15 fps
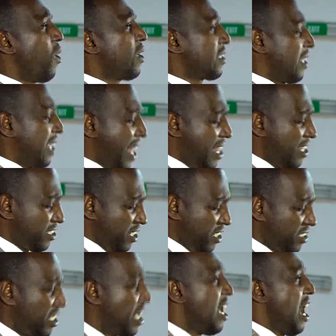what
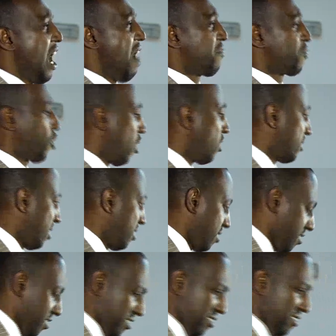cultures have taught
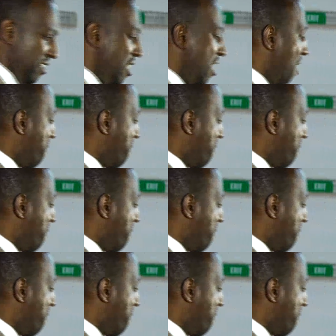us.